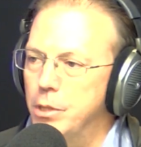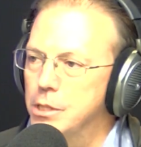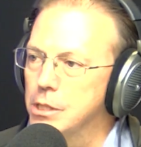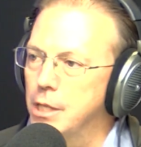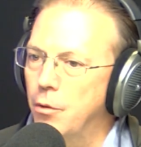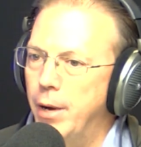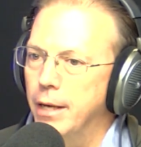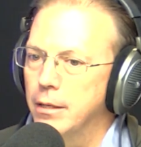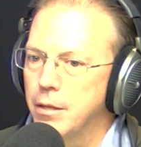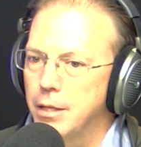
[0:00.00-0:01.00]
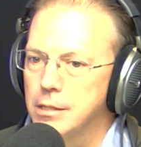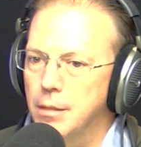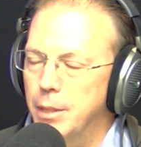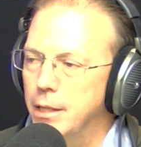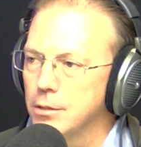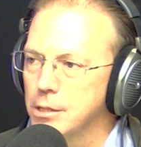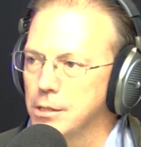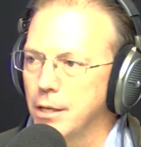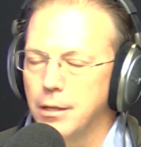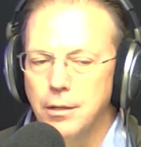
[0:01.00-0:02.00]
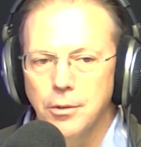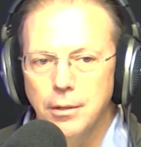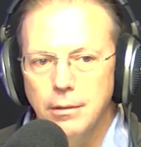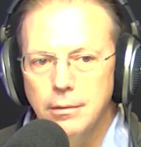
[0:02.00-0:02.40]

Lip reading: we just sit around and think somebody else is going to do it.